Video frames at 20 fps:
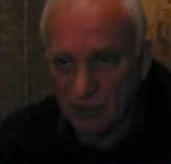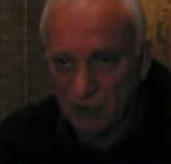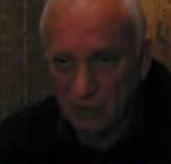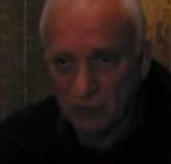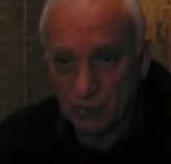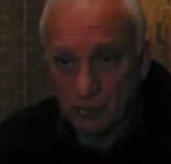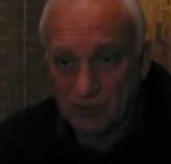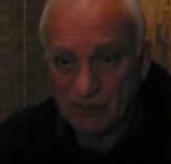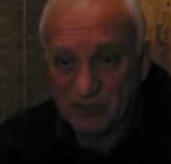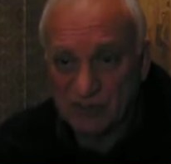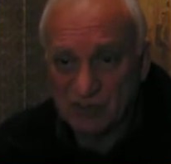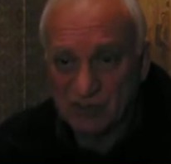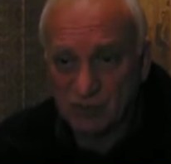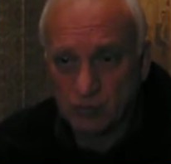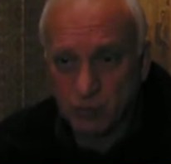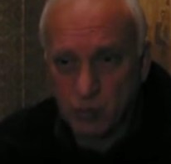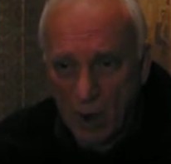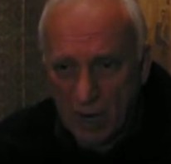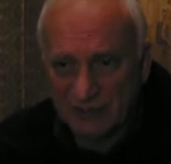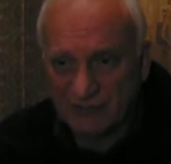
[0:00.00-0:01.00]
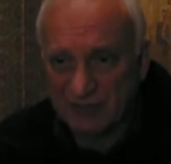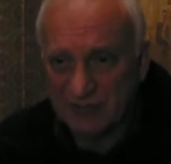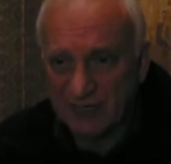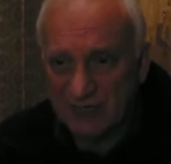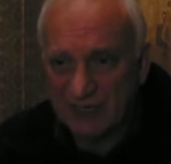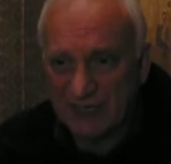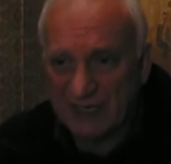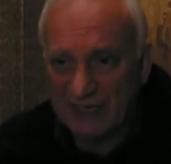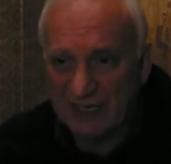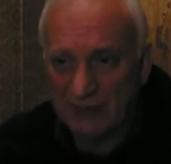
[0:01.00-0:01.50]
to swat
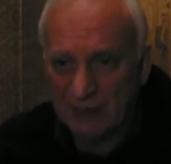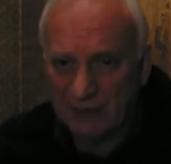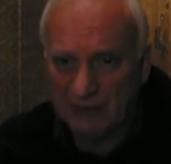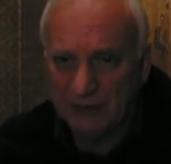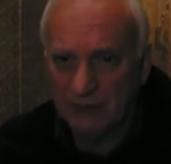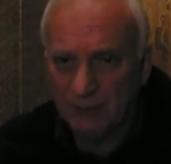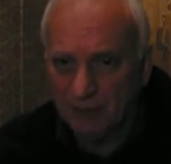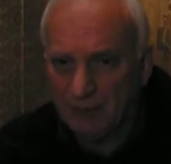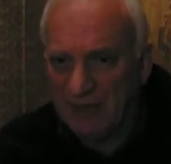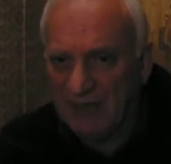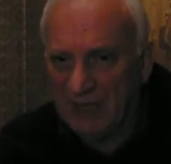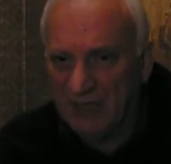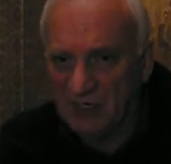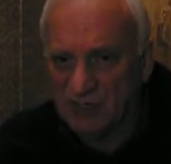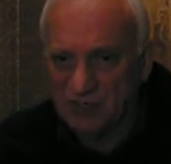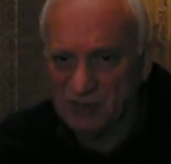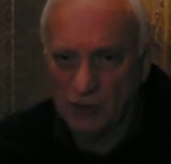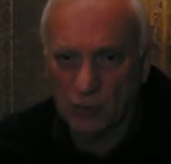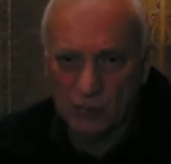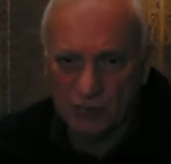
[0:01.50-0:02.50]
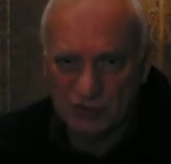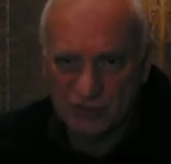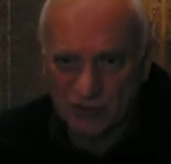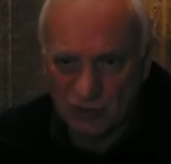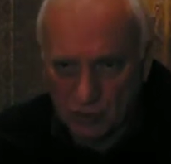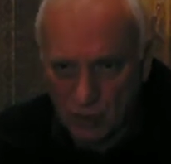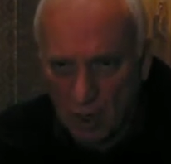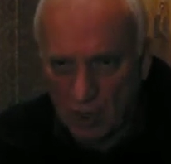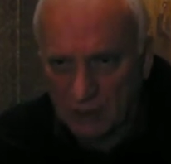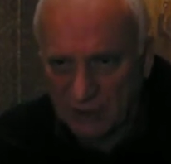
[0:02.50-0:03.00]
a little bee so
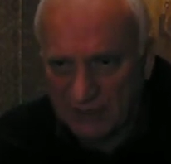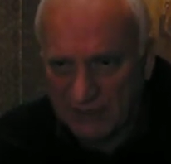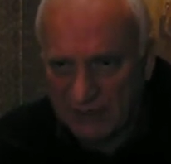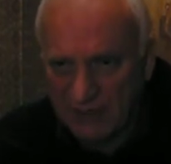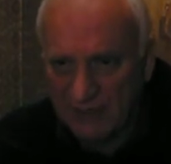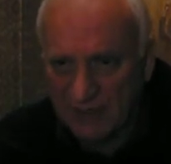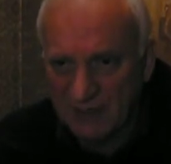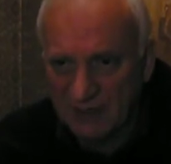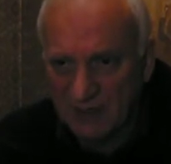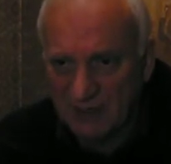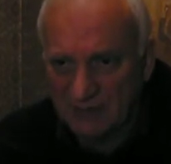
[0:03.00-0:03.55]
strongly